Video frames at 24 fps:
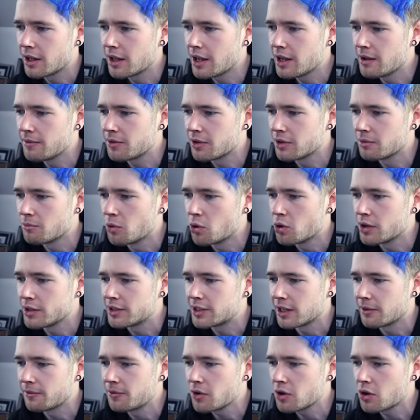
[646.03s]
even more
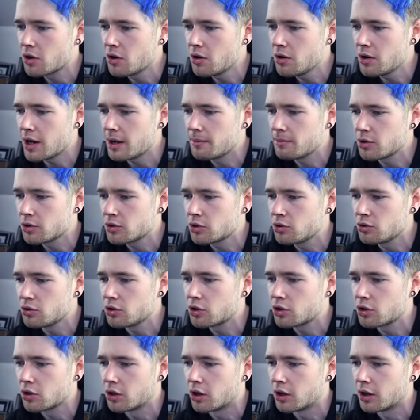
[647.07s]
difficult? I'm not too
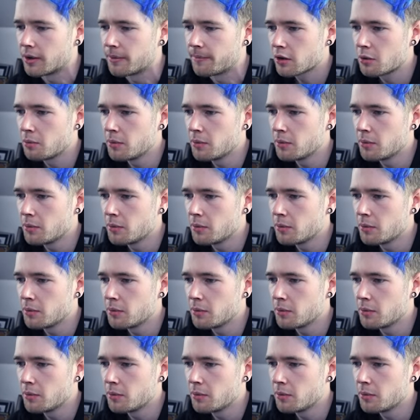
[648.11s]
sure.